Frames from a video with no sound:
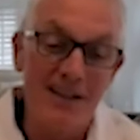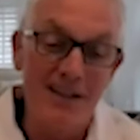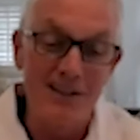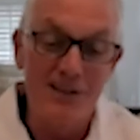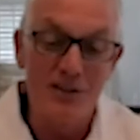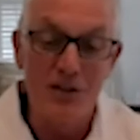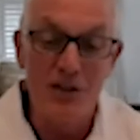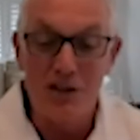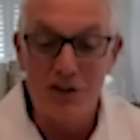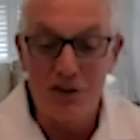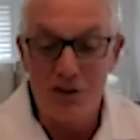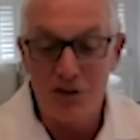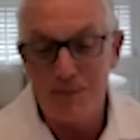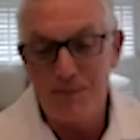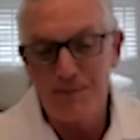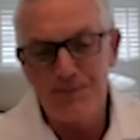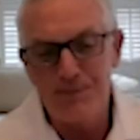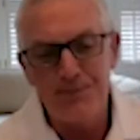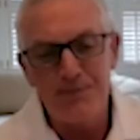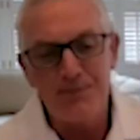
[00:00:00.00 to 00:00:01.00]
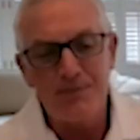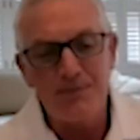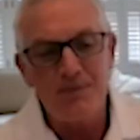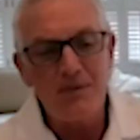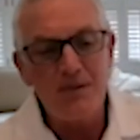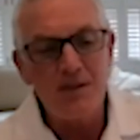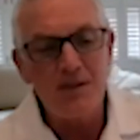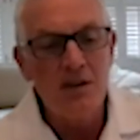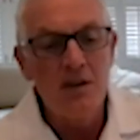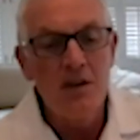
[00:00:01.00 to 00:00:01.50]
that exists.
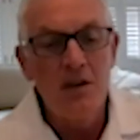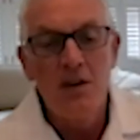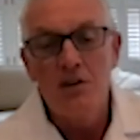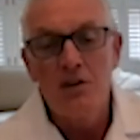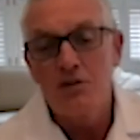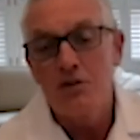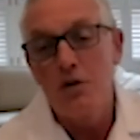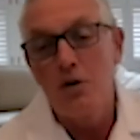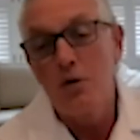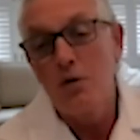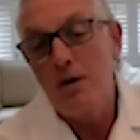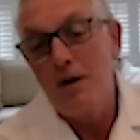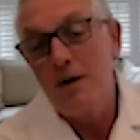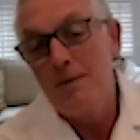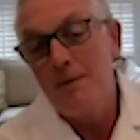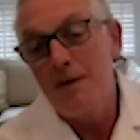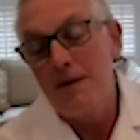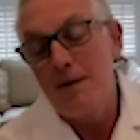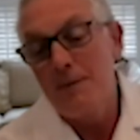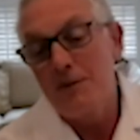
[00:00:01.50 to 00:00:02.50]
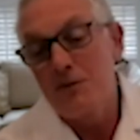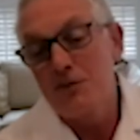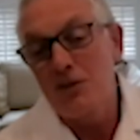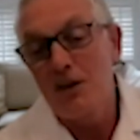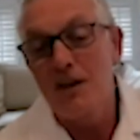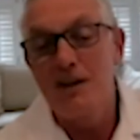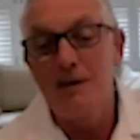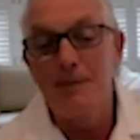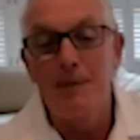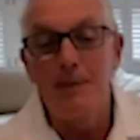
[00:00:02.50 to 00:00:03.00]
So I'm, I'm,
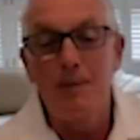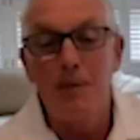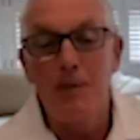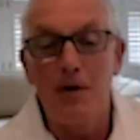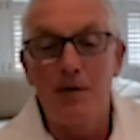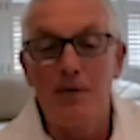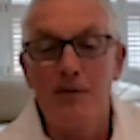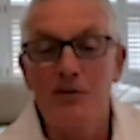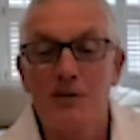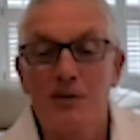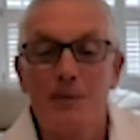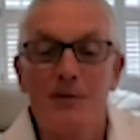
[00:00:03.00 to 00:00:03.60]
excited to be part of this.